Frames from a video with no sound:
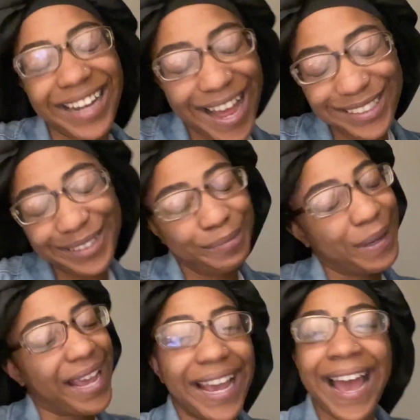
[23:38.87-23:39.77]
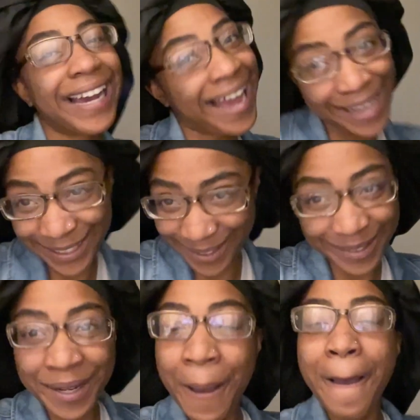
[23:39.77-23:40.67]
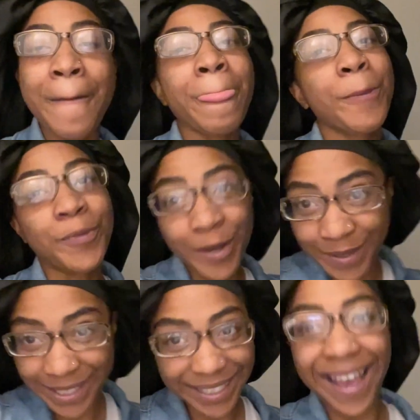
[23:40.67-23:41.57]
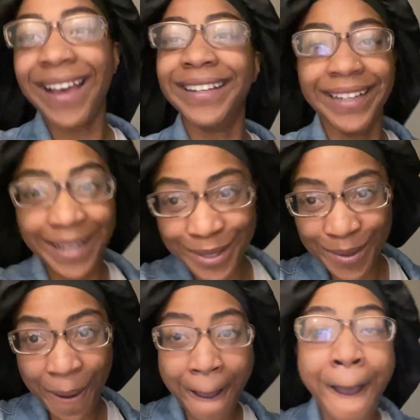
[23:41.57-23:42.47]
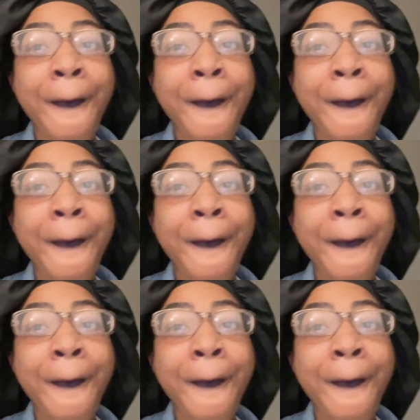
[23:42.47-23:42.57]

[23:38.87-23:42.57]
I got you, babe. I got you. We will see y'all in the next one.